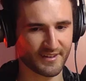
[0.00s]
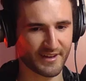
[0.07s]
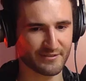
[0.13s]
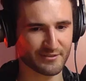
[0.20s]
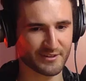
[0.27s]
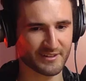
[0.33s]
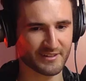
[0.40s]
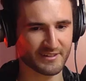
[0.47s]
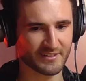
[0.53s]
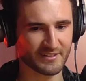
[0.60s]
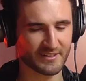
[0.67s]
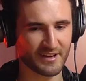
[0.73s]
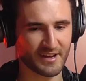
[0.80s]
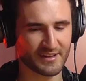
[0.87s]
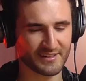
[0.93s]
every
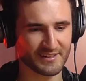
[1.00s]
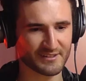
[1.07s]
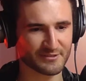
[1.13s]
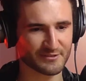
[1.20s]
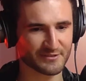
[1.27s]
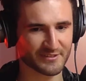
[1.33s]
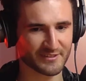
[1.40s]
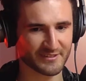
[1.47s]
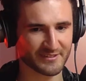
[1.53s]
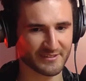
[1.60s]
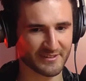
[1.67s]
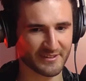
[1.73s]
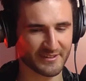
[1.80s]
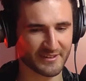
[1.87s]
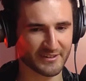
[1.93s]
negative
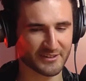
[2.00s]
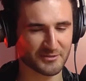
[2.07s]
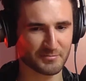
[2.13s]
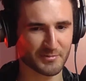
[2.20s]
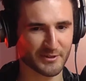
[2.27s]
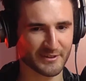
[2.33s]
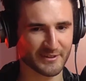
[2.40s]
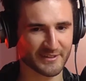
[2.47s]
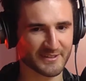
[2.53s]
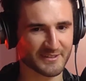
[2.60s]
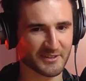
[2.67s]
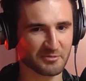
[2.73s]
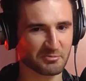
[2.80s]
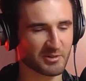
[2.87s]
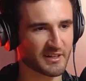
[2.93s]
experience
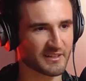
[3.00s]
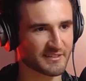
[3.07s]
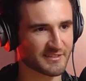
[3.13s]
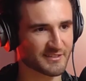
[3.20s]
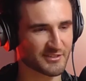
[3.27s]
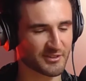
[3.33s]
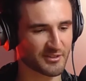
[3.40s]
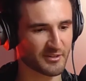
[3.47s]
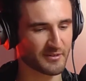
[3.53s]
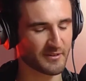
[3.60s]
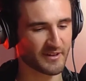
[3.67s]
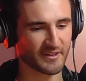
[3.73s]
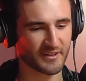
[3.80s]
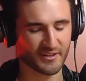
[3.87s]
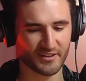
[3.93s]
at once, so
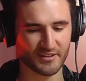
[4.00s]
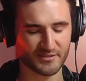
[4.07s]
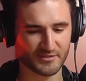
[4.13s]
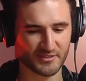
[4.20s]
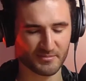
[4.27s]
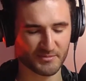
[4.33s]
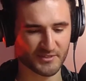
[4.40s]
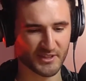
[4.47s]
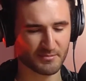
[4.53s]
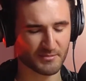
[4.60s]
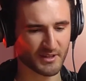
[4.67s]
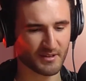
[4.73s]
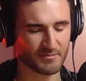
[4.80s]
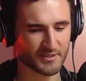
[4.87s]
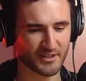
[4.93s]

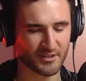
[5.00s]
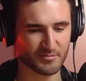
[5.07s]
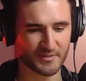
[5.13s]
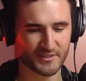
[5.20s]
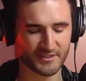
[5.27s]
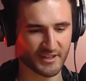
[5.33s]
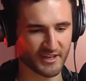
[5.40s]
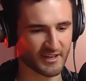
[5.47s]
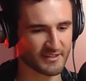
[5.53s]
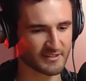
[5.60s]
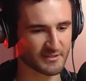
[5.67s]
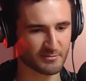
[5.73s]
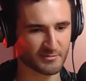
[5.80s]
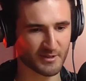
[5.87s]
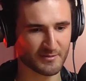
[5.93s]
sometimes I would be sad,
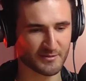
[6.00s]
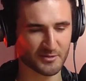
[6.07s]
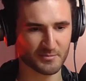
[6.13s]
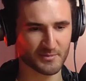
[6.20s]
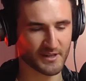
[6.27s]
sometimes I would